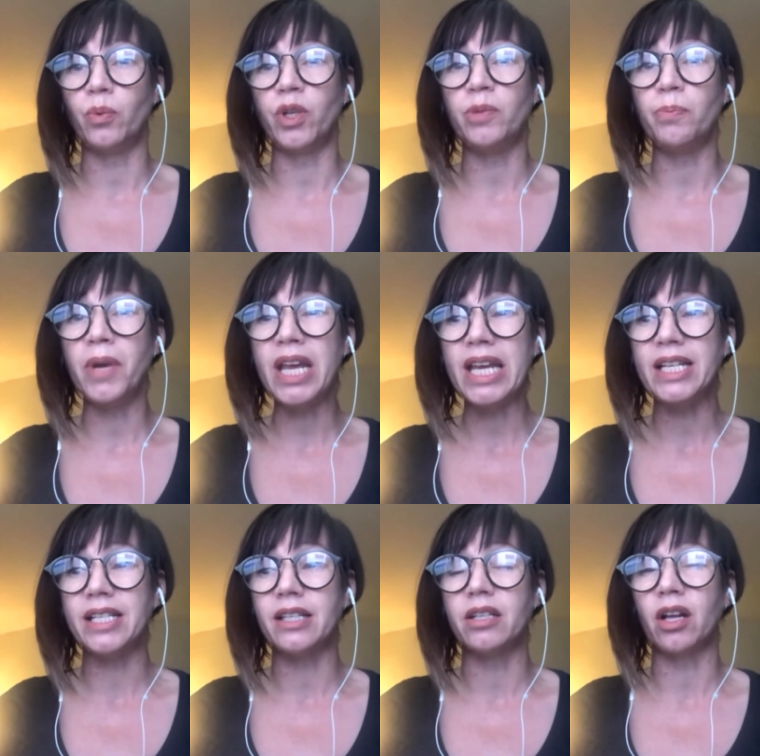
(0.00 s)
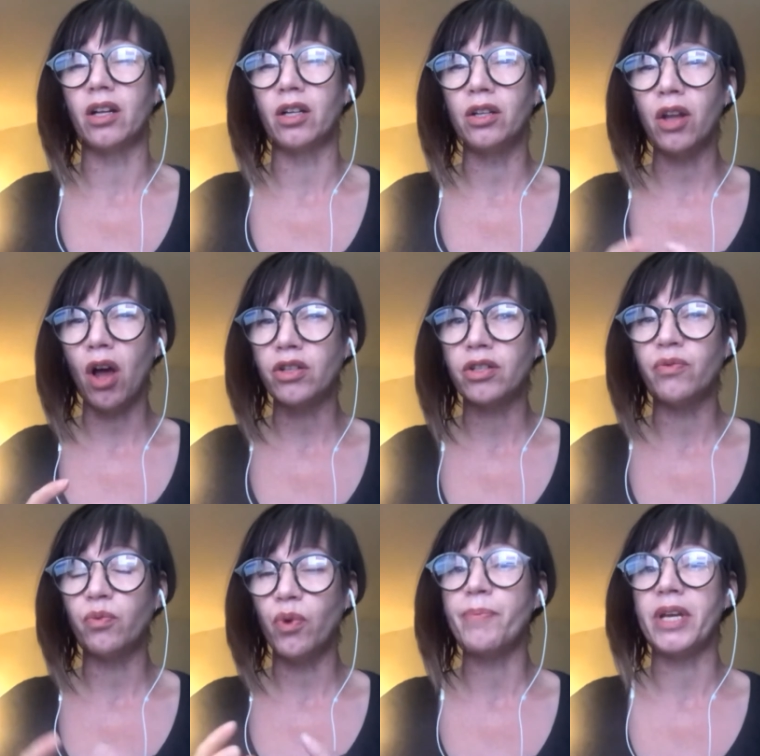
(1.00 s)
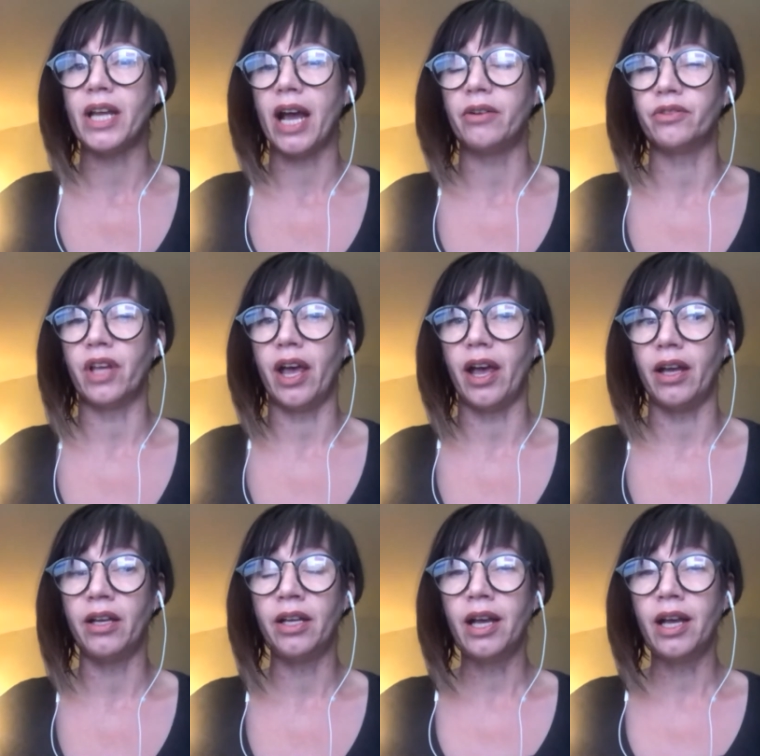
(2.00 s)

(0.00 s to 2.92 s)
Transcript: which means there's a lot of women out there,